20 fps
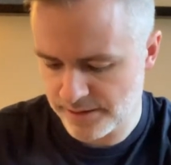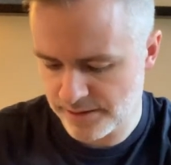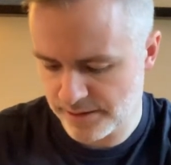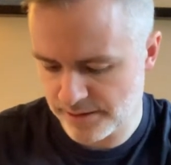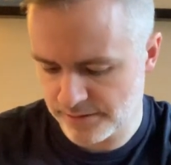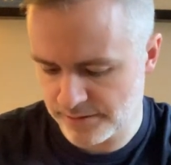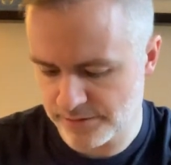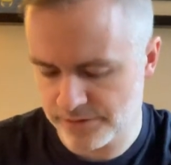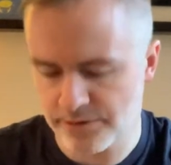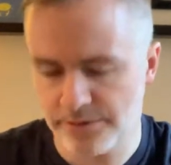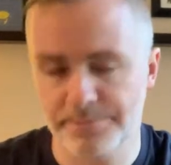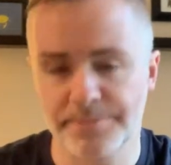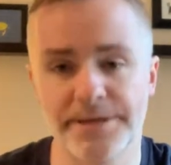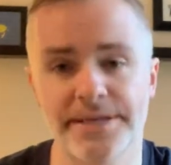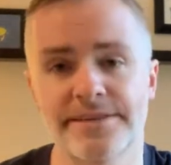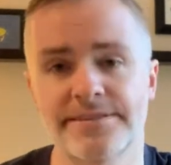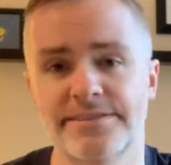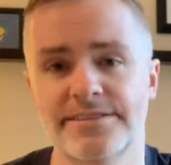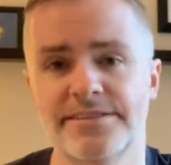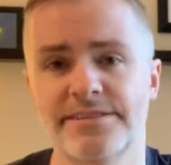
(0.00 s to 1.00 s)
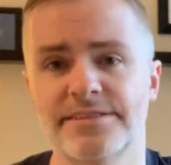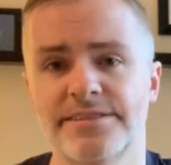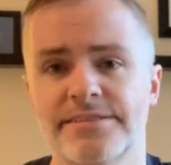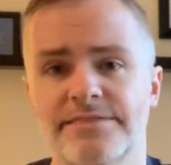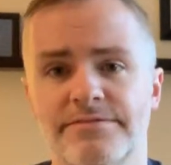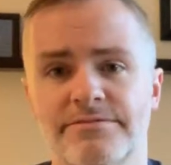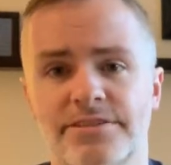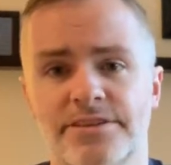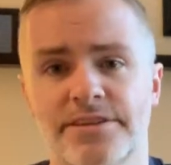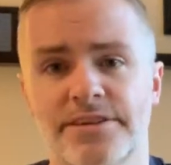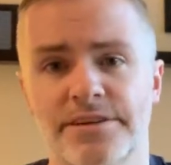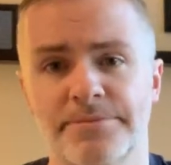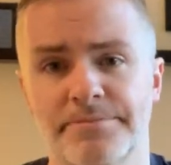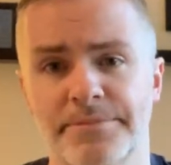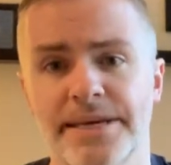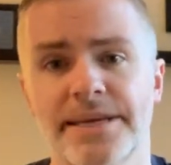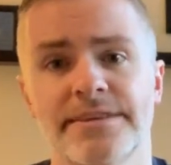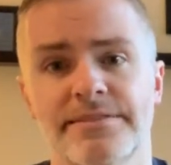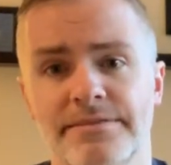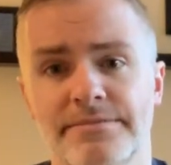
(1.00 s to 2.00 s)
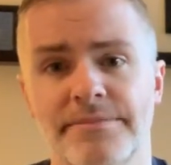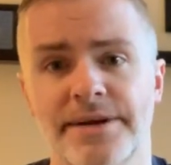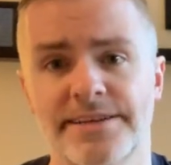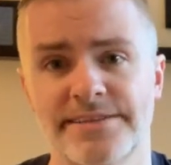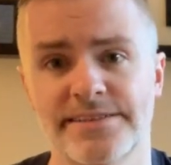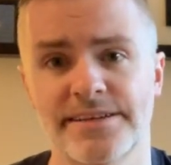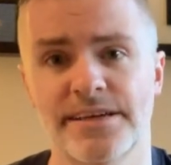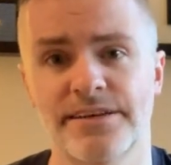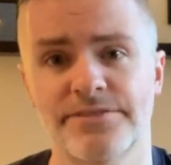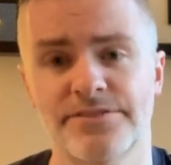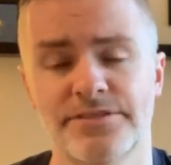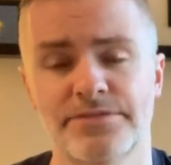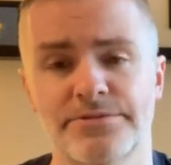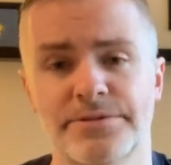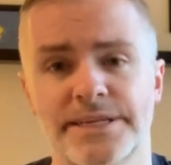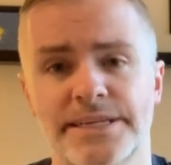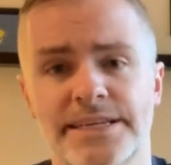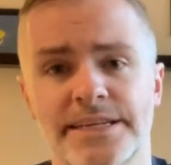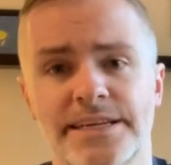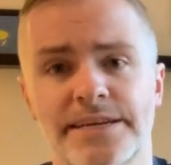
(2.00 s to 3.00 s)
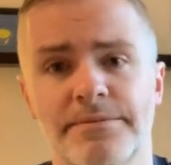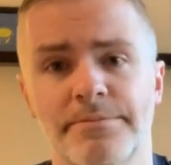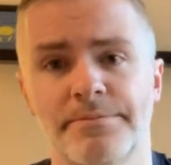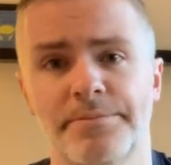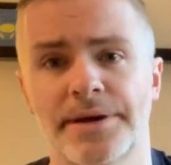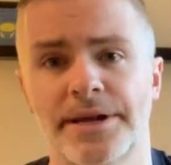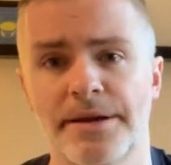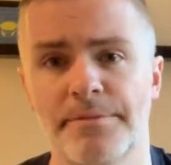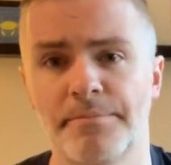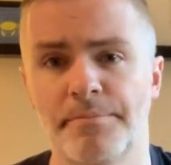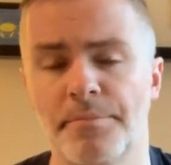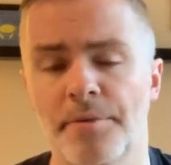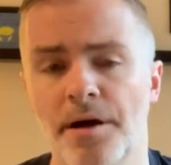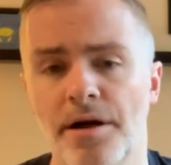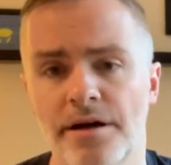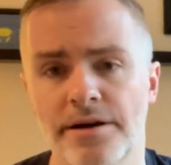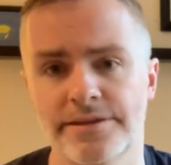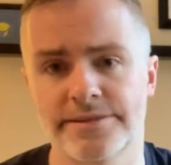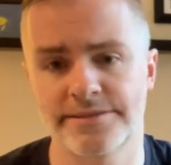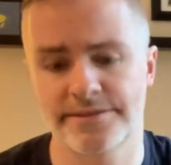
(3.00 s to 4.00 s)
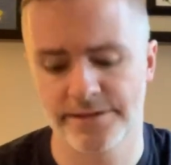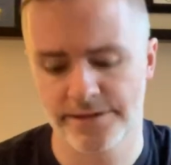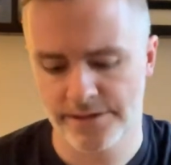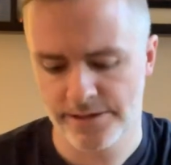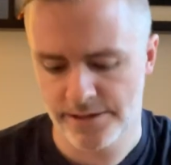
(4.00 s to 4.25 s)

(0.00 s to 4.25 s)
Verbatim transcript: a little bit to commit myself to reading it, but I bought,